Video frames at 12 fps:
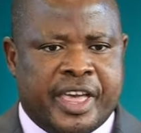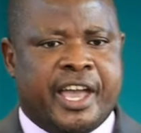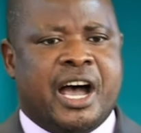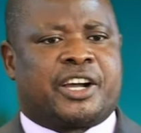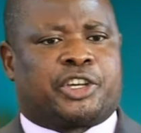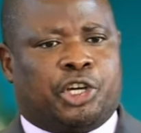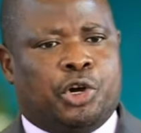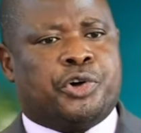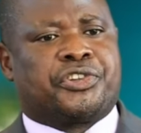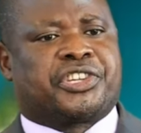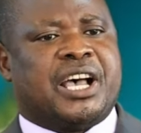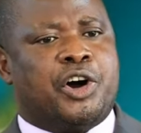the
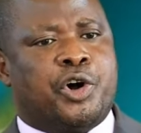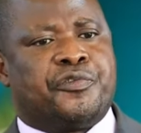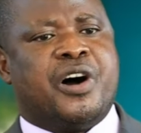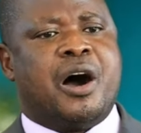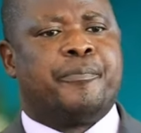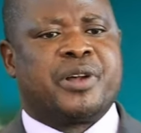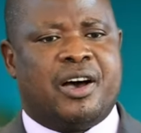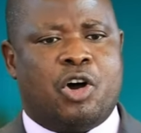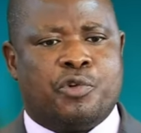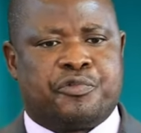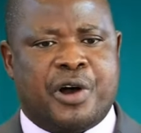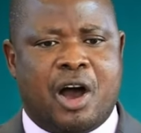accuser of our,
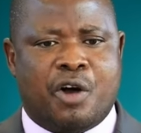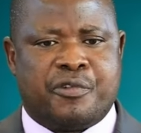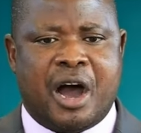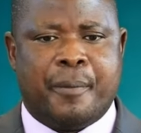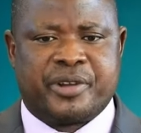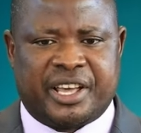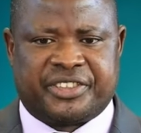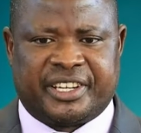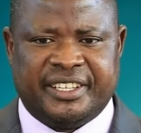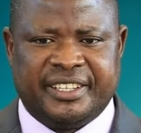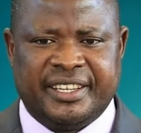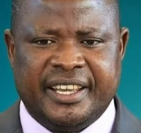of, of our
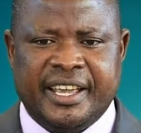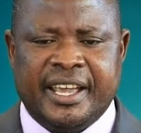brethren.